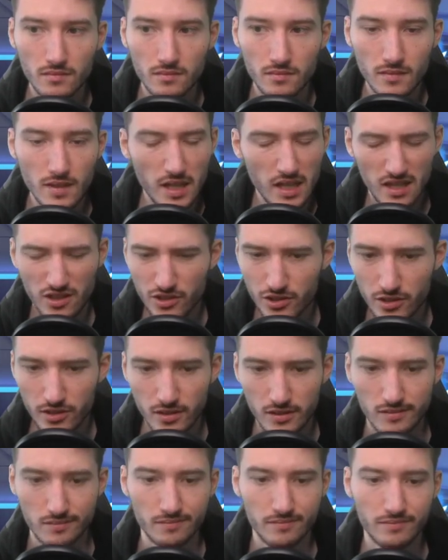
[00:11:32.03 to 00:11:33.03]
Yeah, sure.
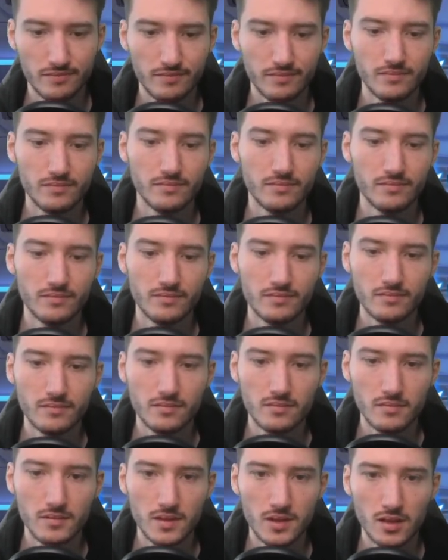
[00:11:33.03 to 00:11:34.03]

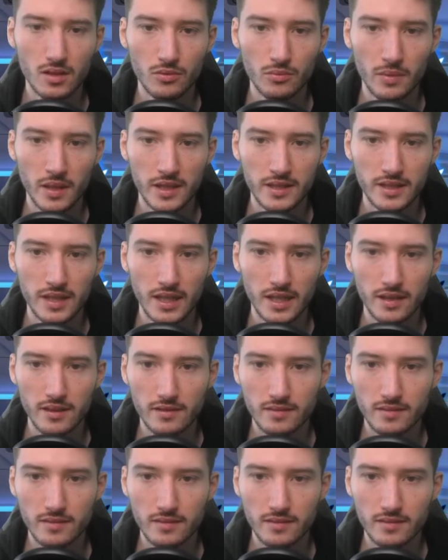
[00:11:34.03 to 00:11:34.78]
Don't mind that.